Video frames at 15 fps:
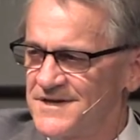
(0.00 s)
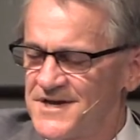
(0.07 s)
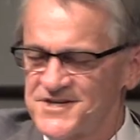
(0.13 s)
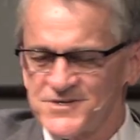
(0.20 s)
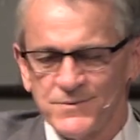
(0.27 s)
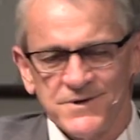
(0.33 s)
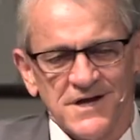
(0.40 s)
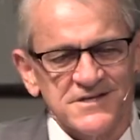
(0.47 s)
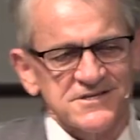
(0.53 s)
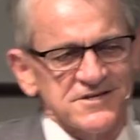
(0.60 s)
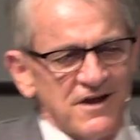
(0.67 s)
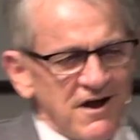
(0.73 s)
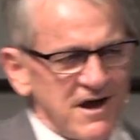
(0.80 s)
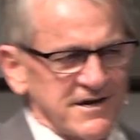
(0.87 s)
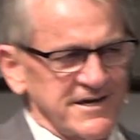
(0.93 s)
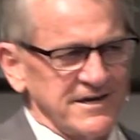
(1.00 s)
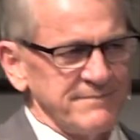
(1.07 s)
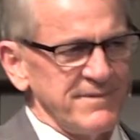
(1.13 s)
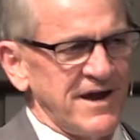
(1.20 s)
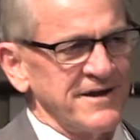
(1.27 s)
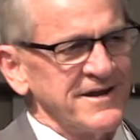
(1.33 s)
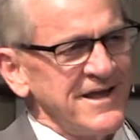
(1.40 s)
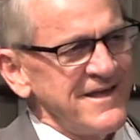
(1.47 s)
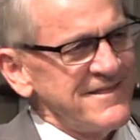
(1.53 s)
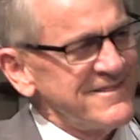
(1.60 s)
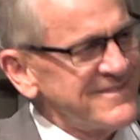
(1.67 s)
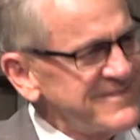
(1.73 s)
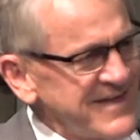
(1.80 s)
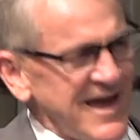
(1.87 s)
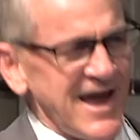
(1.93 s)
So we're not talking about
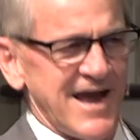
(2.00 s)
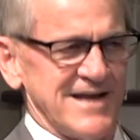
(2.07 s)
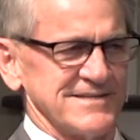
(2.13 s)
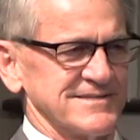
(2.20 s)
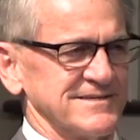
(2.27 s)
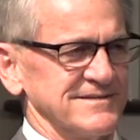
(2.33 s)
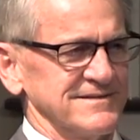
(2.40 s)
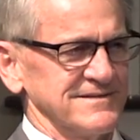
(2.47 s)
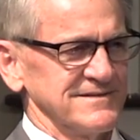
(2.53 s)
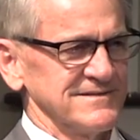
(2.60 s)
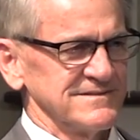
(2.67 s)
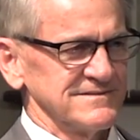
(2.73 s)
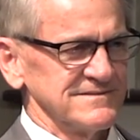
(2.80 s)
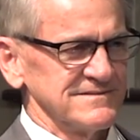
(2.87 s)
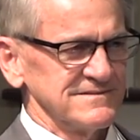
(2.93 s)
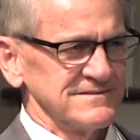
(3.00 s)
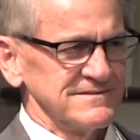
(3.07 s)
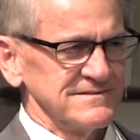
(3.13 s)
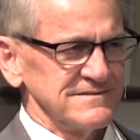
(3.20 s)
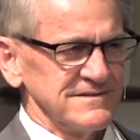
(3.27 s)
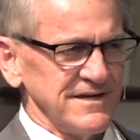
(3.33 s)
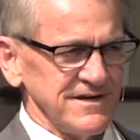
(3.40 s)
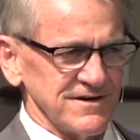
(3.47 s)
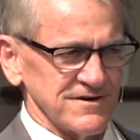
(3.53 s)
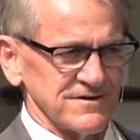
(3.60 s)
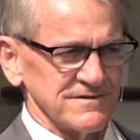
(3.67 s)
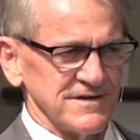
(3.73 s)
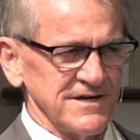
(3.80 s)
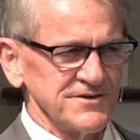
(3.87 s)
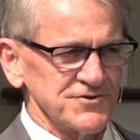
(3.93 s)
that
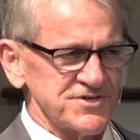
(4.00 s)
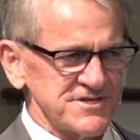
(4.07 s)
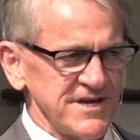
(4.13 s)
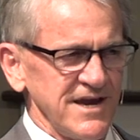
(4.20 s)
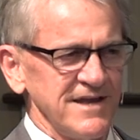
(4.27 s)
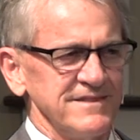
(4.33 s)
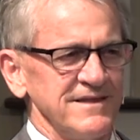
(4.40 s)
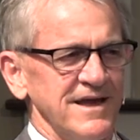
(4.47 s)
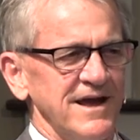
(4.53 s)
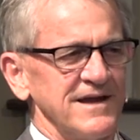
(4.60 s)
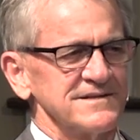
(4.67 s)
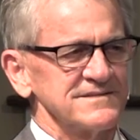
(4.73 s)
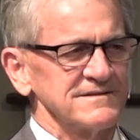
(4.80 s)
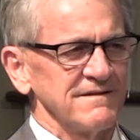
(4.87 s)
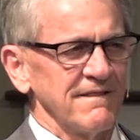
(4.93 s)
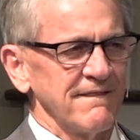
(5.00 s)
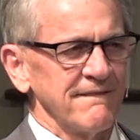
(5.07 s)
here. Understand that.